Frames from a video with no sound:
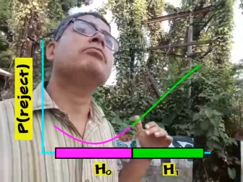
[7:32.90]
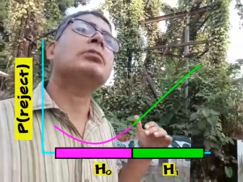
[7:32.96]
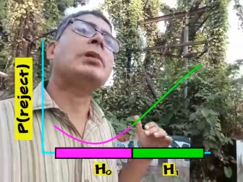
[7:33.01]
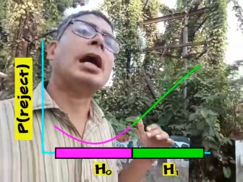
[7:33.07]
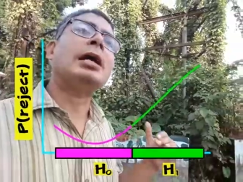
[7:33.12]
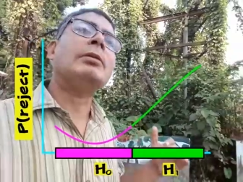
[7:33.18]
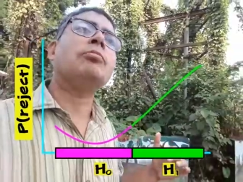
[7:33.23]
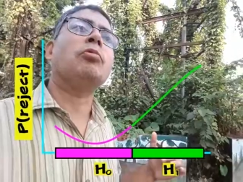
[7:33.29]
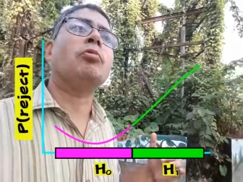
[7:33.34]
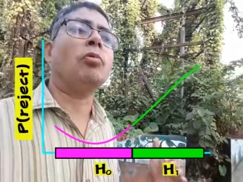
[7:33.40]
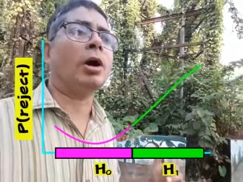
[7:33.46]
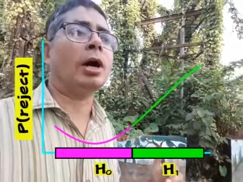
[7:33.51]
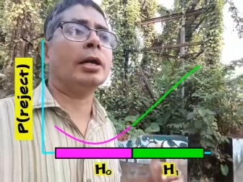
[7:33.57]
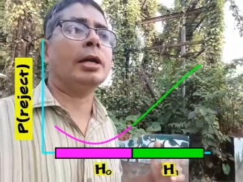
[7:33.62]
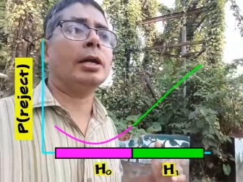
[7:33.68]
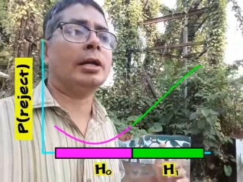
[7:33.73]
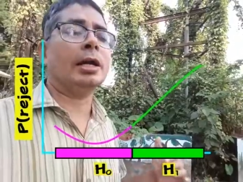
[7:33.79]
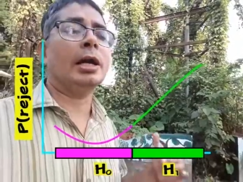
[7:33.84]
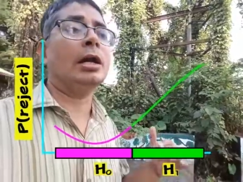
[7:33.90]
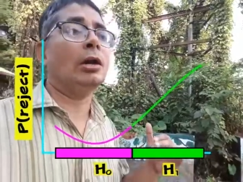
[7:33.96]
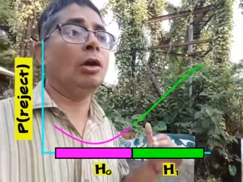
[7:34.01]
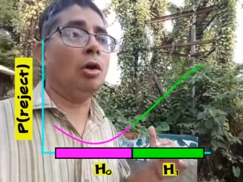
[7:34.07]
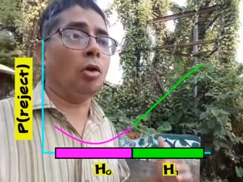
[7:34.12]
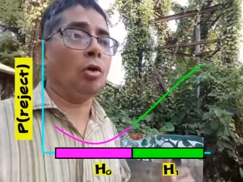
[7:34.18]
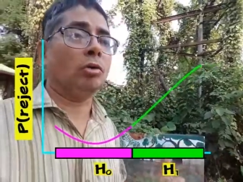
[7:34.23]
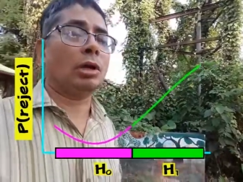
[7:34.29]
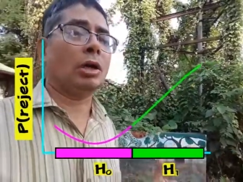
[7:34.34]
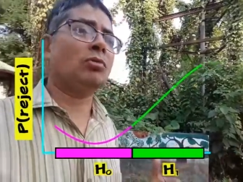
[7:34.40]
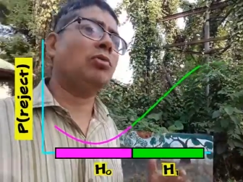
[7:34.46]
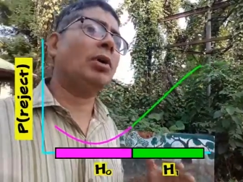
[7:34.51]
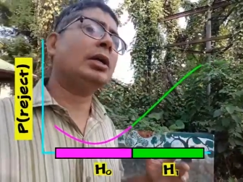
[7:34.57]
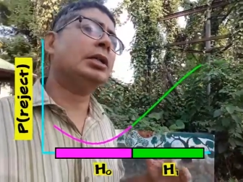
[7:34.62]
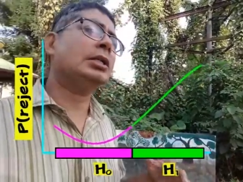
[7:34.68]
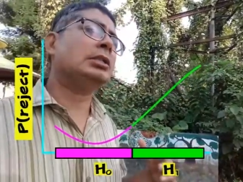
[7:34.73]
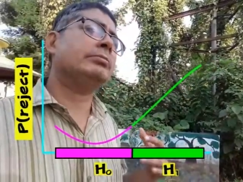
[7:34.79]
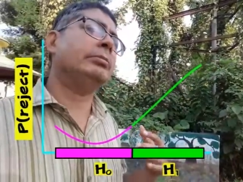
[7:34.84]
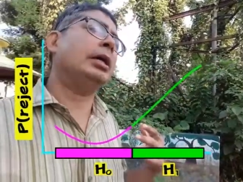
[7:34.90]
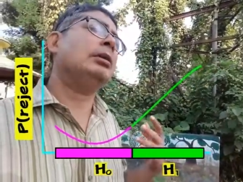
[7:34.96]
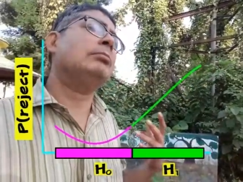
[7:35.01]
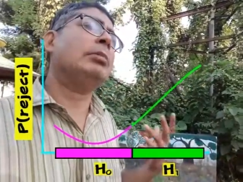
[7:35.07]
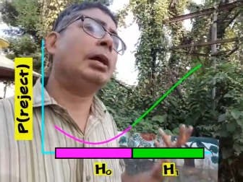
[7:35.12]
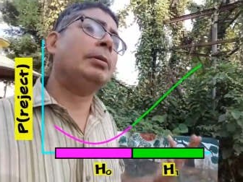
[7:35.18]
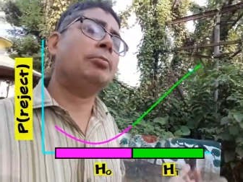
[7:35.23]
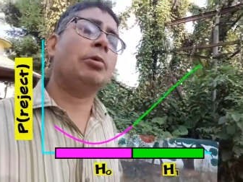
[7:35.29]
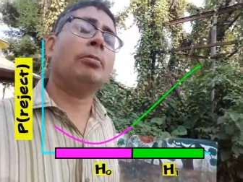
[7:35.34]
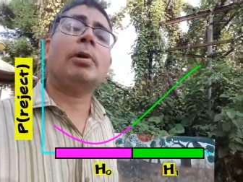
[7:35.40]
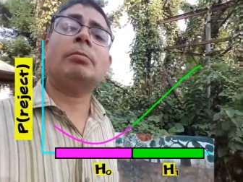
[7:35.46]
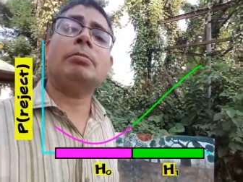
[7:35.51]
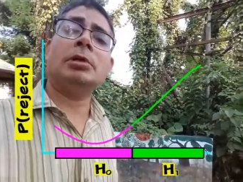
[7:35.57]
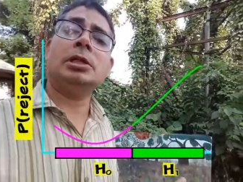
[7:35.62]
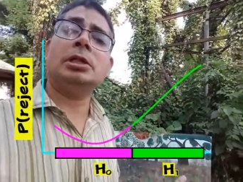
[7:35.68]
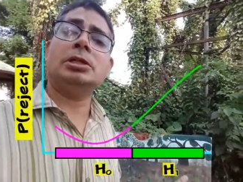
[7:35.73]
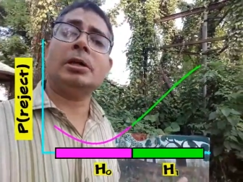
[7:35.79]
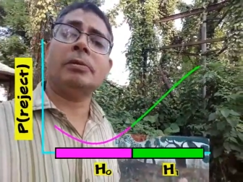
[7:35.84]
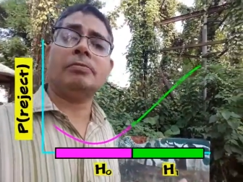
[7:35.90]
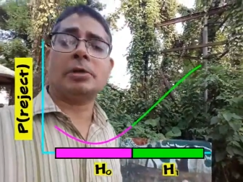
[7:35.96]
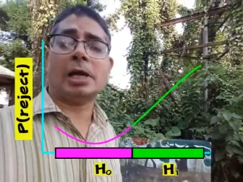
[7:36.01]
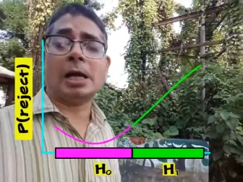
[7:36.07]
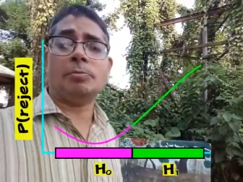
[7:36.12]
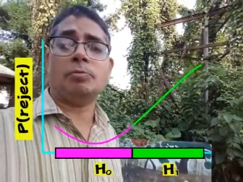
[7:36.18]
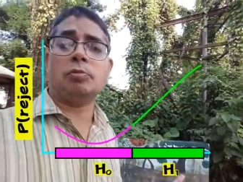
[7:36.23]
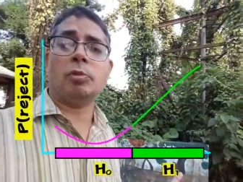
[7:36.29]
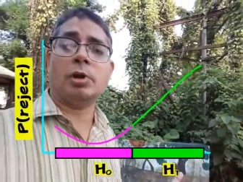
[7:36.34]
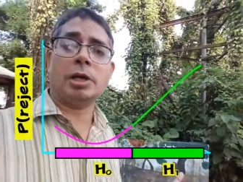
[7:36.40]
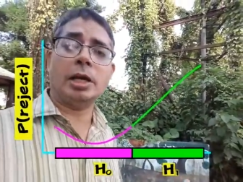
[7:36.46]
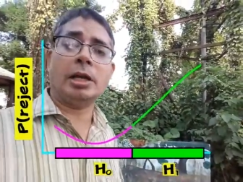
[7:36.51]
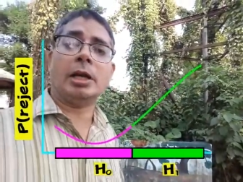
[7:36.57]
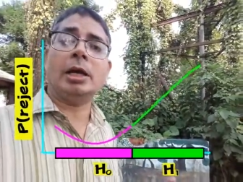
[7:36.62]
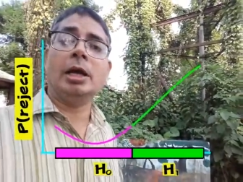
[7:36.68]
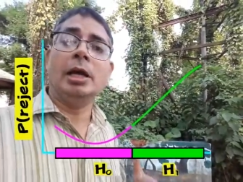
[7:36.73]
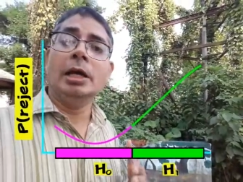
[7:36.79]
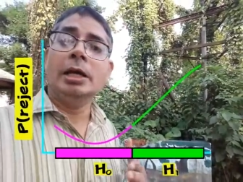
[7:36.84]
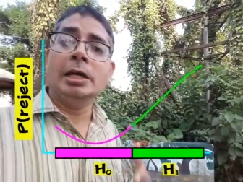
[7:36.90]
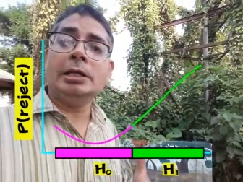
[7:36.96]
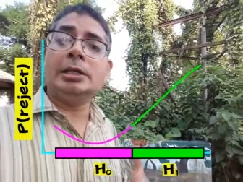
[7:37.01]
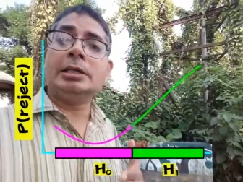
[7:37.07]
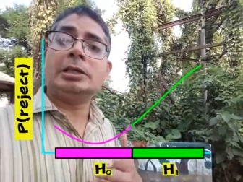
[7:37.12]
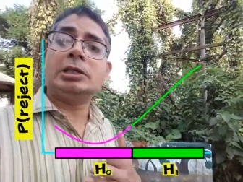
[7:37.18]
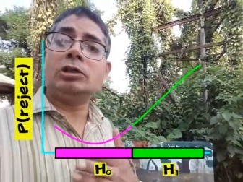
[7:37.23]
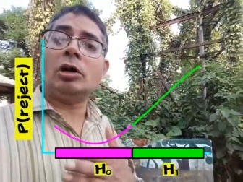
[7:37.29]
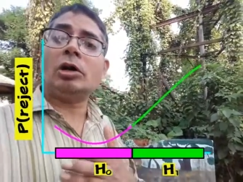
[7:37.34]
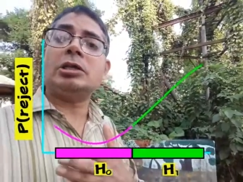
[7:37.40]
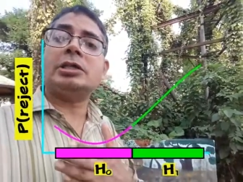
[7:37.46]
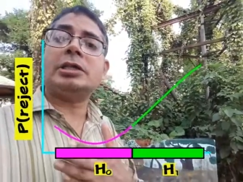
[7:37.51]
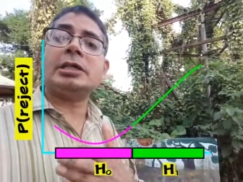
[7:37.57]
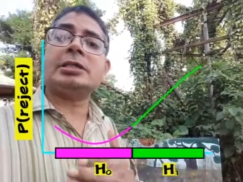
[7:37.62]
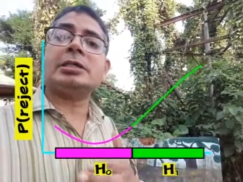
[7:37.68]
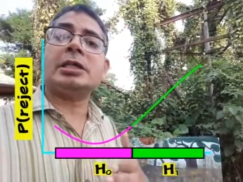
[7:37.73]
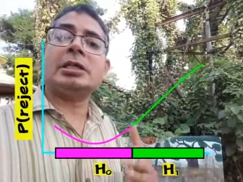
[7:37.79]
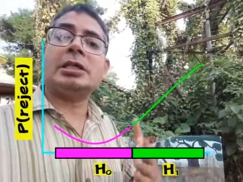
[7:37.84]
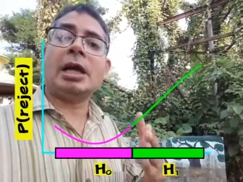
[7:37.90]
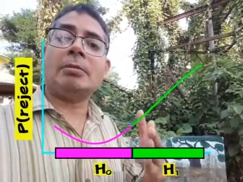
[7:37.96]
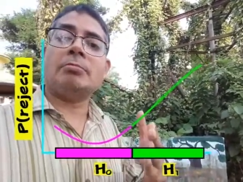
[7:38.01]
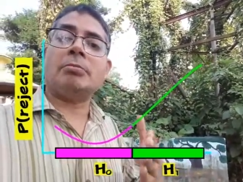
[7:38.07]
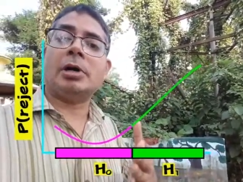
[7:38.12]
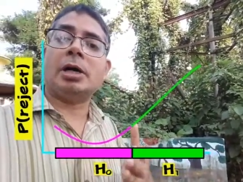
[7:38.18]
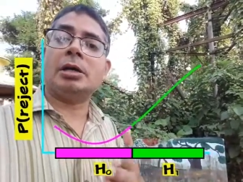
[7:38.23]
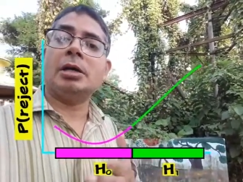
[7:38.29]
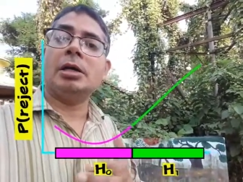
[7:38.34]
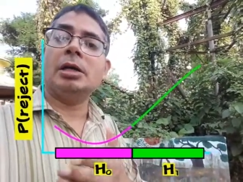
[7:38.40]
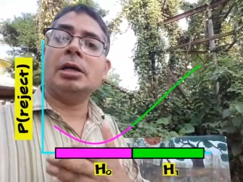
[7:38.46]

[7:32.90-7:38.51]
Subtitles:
type 1 error low. Now, what is meant by probability of type 1 error? It is not just a number.